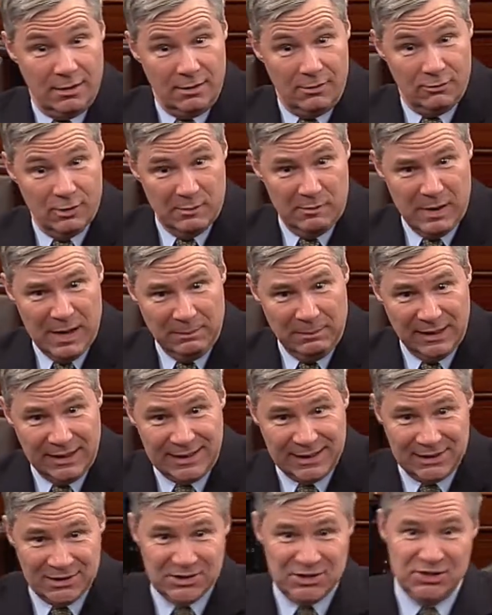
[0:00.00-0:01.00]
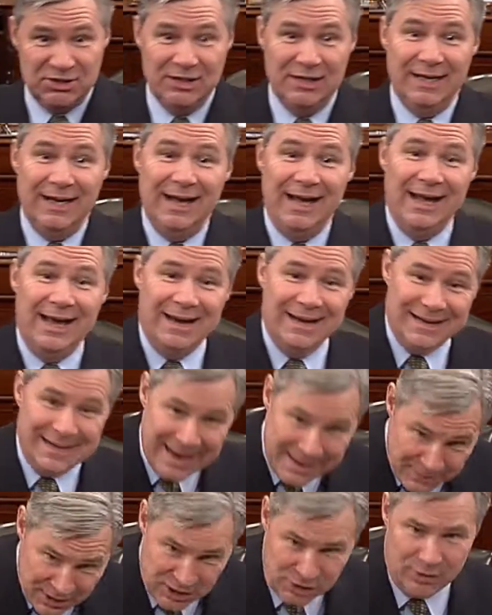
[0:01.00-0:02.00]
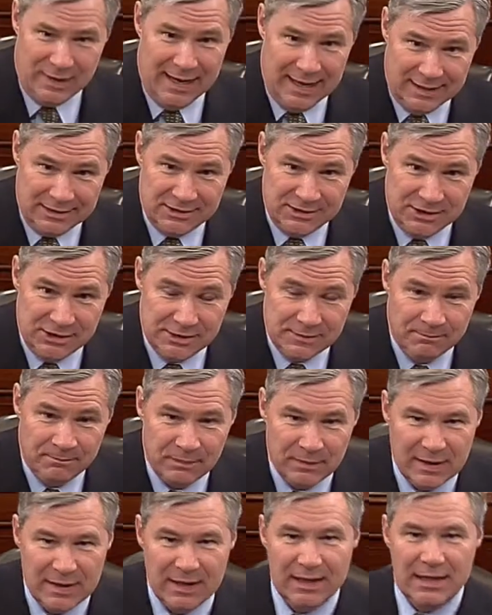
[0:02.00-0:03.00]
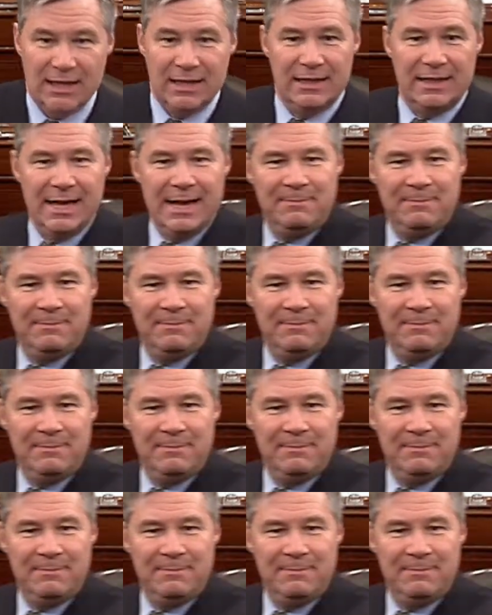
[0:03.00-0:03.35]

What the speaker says: Republicans and Democrats, they